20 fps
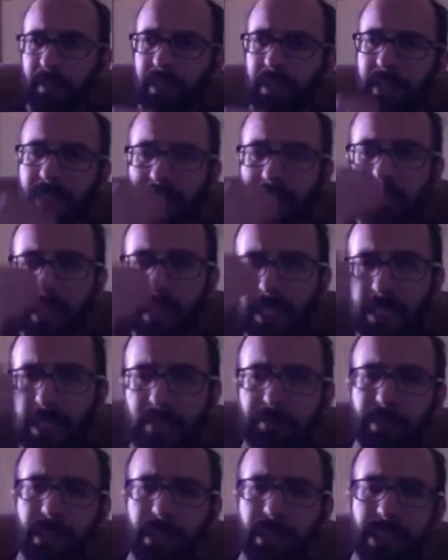
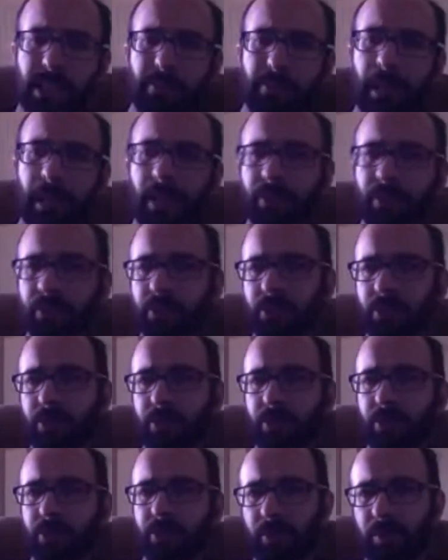claims about
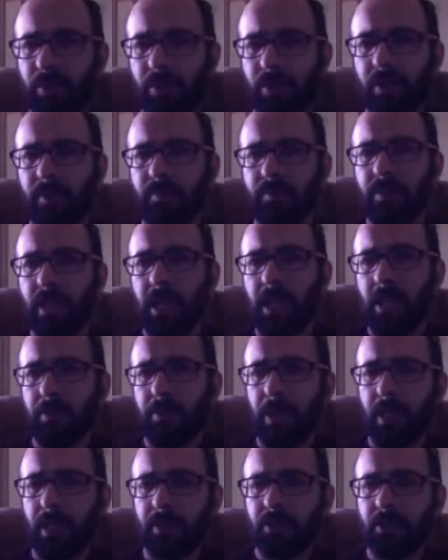truth,
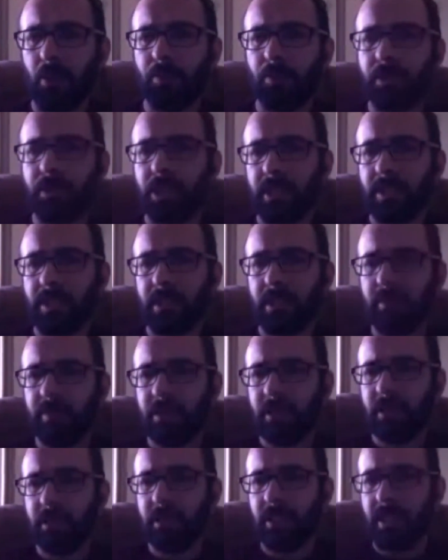about
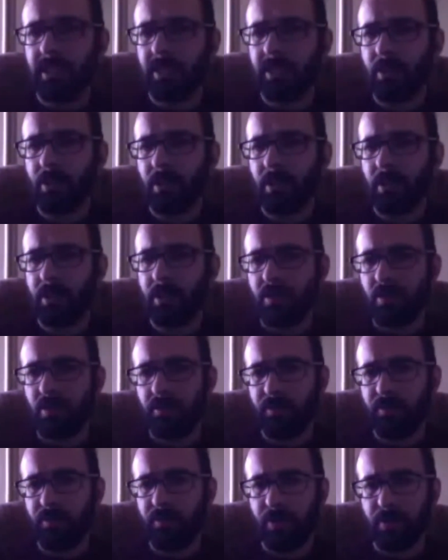objectivity, and so on and
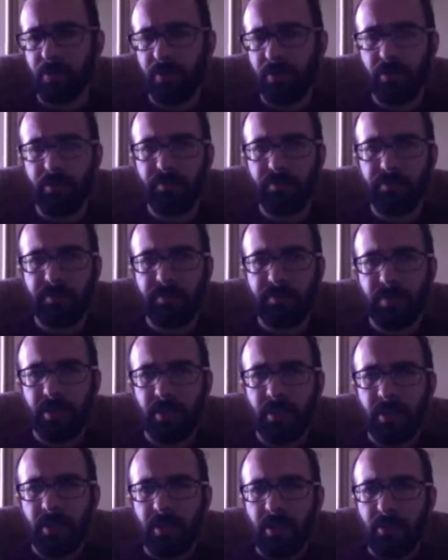so forth.
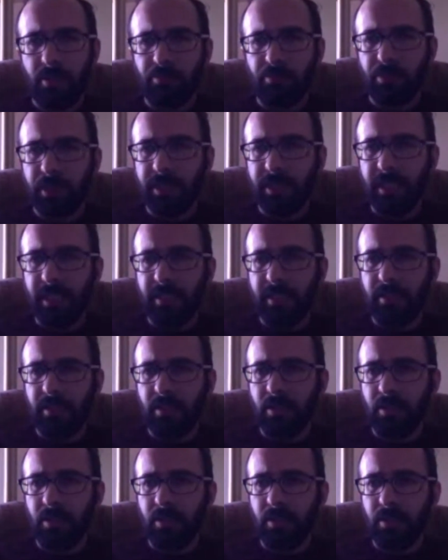But
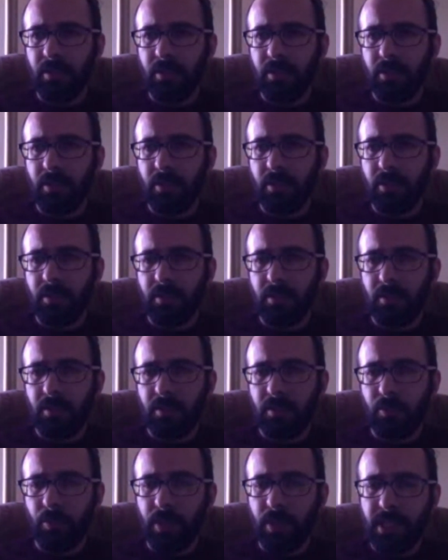then
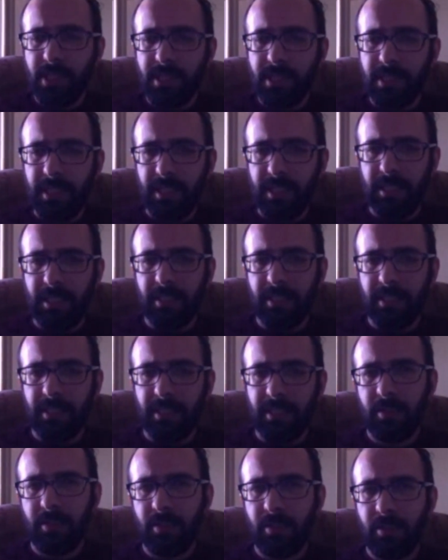we
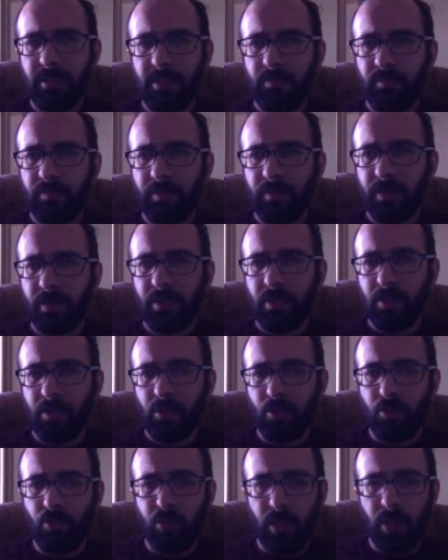see
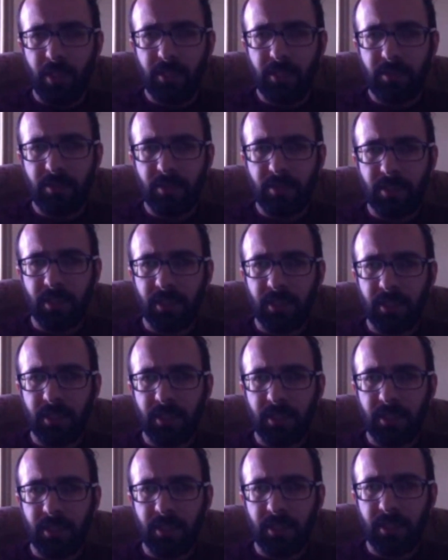quite
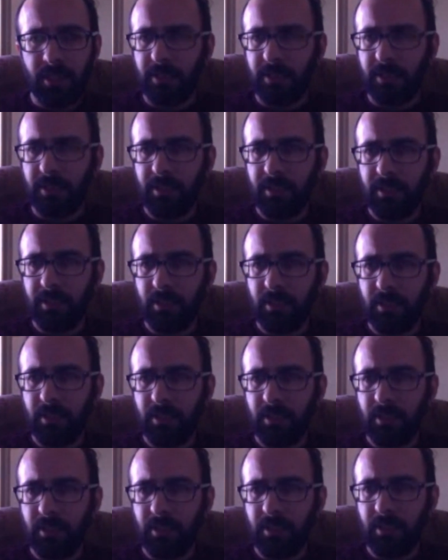clearly,